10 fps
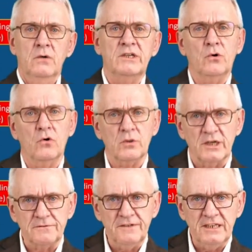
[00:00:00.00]
we talk
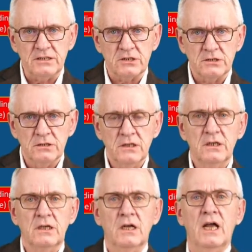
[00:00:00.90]
about feeds,
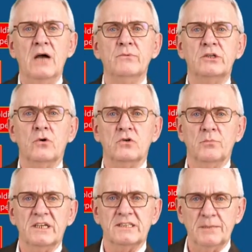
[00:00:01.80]
and we talk
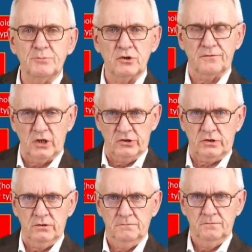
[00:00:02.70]
about depths of
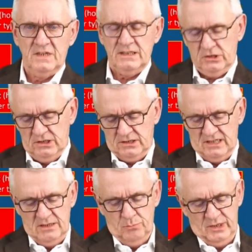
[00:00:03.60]
cut. That's the
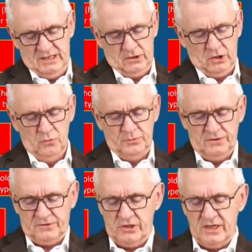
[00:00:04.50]
three big groups
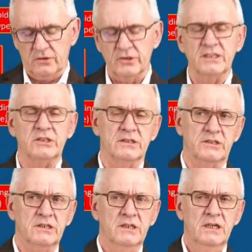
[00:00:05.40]
of cutting
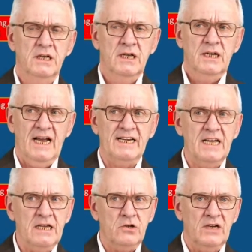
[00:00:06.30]
conditions. And
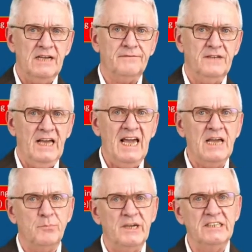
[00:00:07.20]
here you have
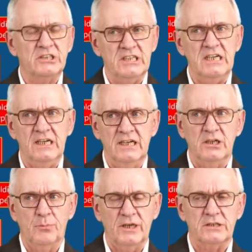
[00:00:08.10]
A, B, C
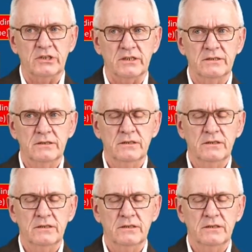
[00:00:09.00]
in the picture.